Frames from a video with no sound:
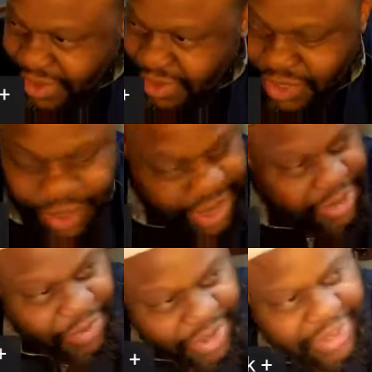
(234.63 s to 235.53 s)
so you have
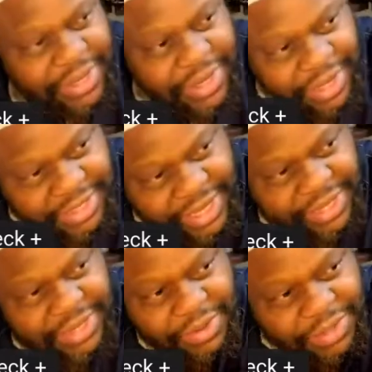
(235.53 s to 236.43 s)
to what? Take
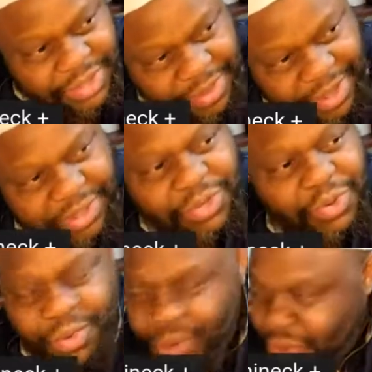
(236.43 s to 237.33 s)
some out
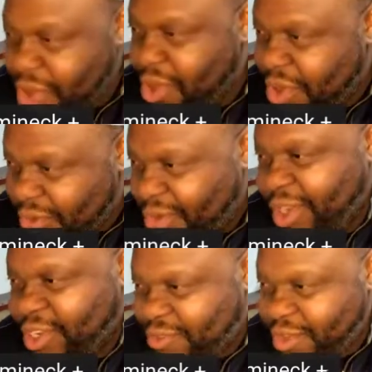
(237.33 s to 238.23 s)
to
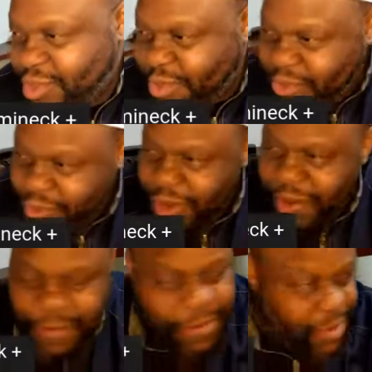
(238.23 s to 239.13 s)
wash first before
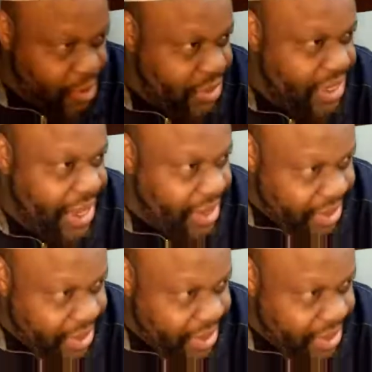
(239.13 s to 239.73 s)
you use that